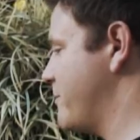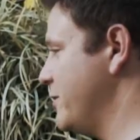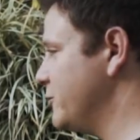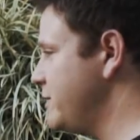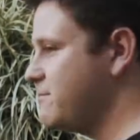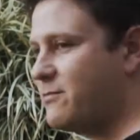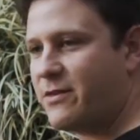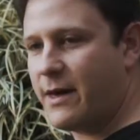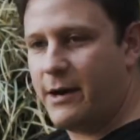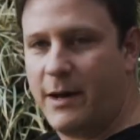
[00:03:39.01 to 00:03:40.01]
build it,
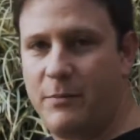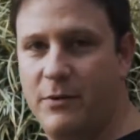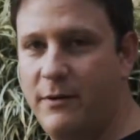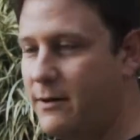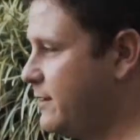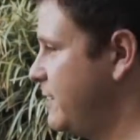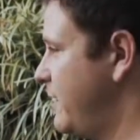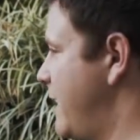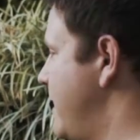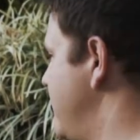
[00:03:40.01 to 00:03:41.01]
set it up,
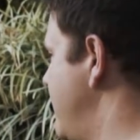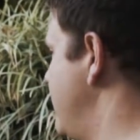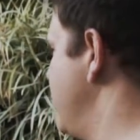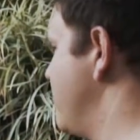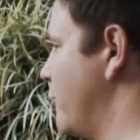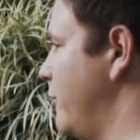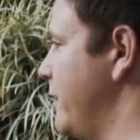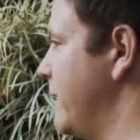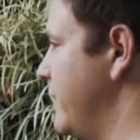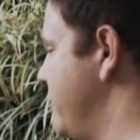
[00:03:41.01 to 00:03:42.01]
and enjoy
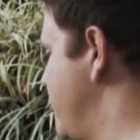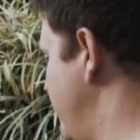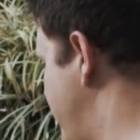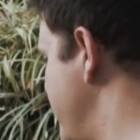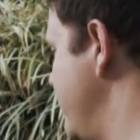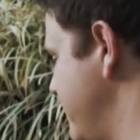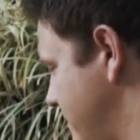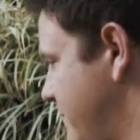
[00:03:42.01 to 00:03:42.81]
its beauty.